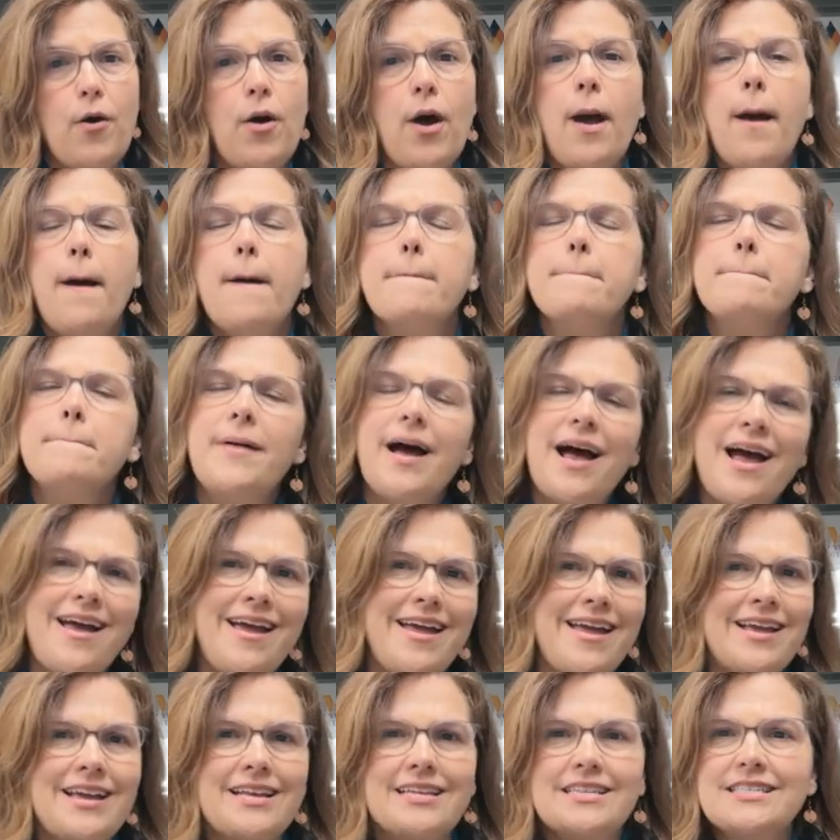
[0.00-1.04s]
buying and
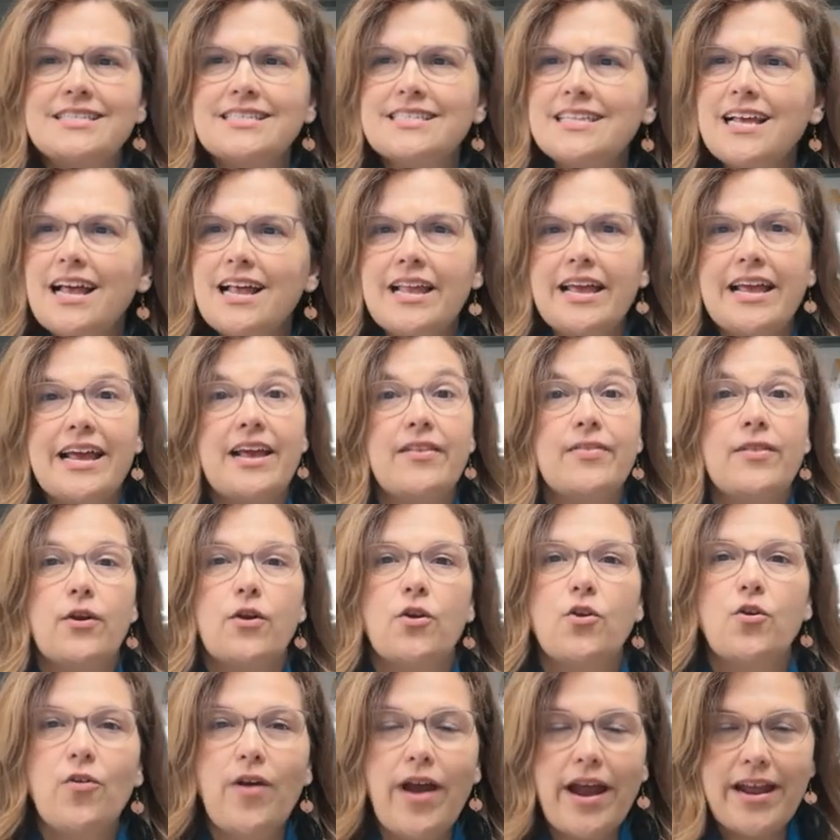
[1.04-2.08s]
selling and their
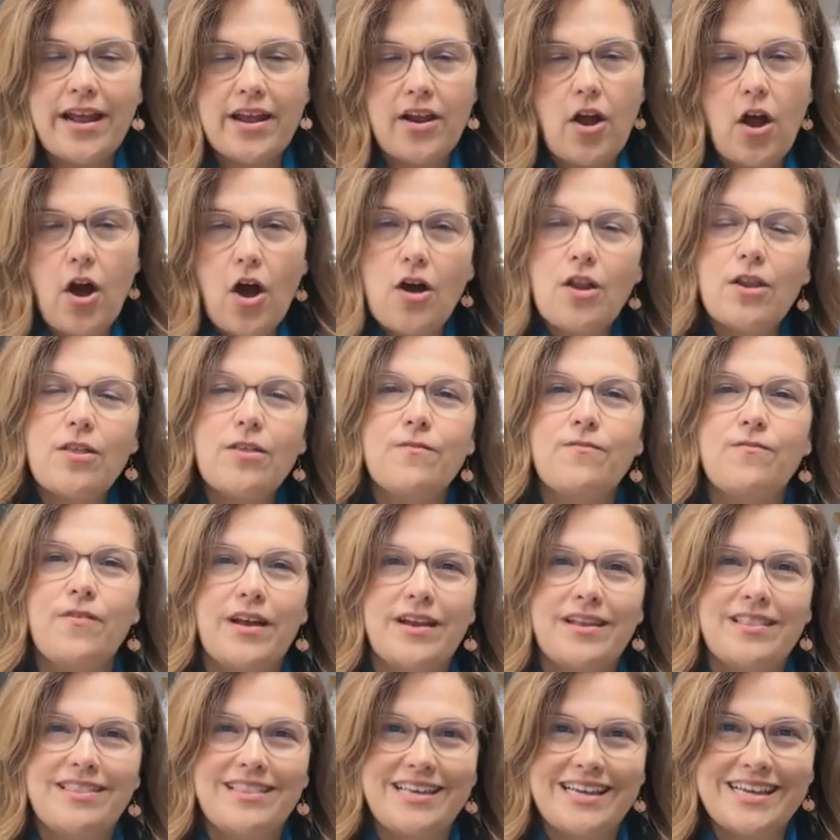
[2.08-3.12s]
credit, all the fun
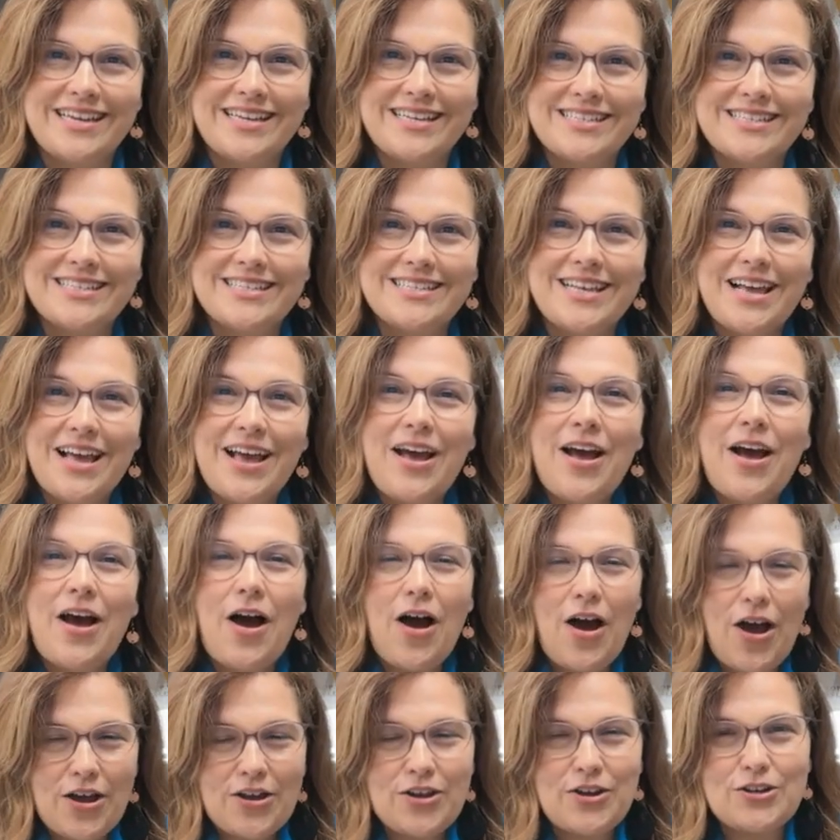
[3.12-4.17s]
things on
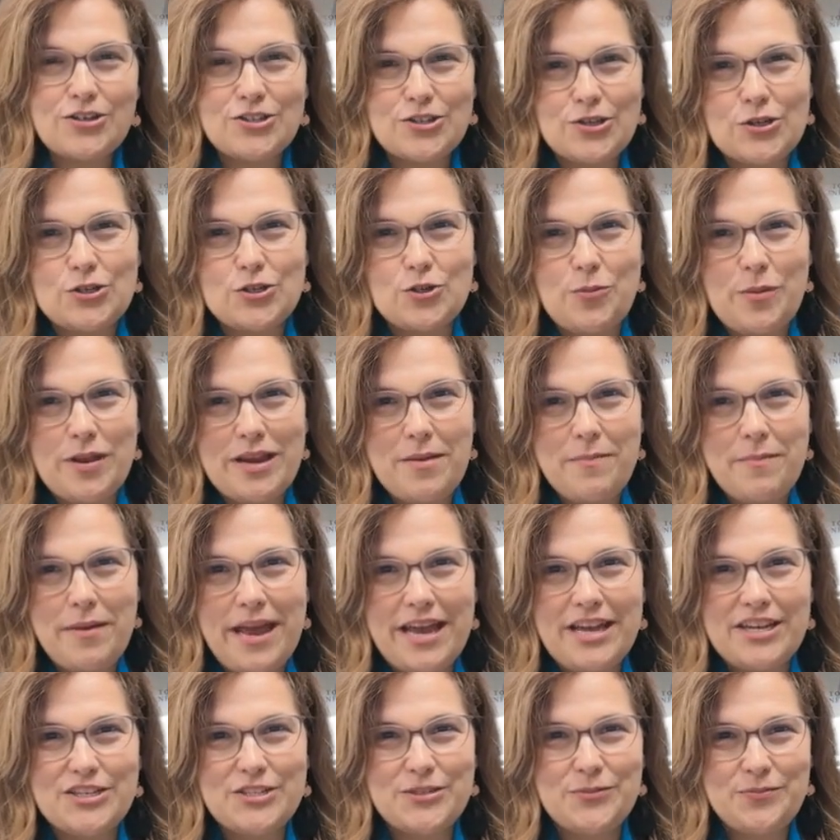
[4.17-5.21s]
your social media page.
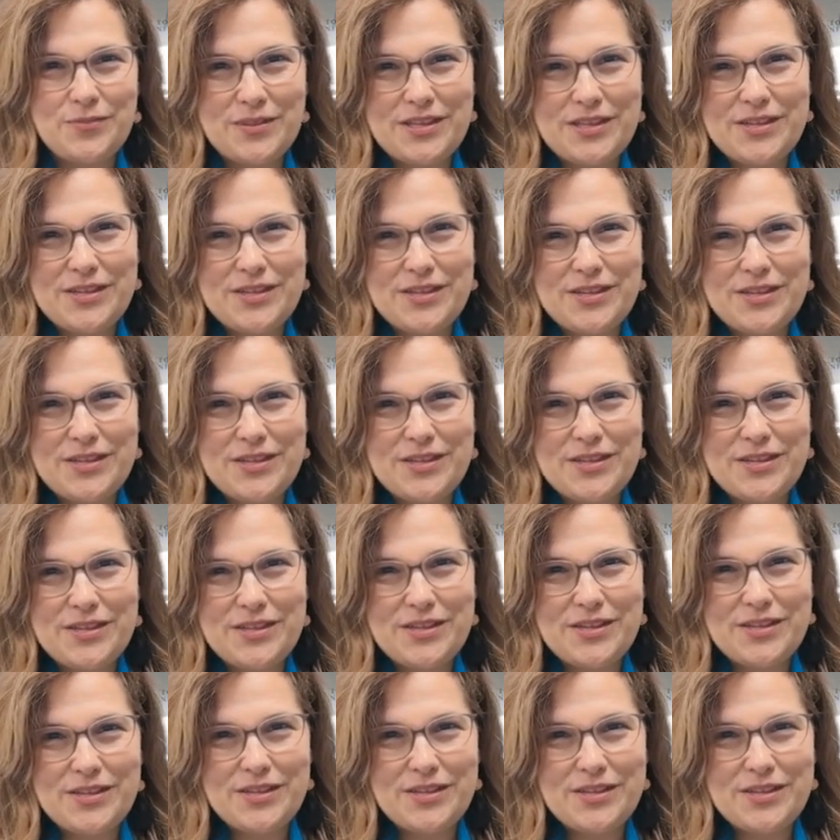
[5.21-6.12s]
We'll see you next time.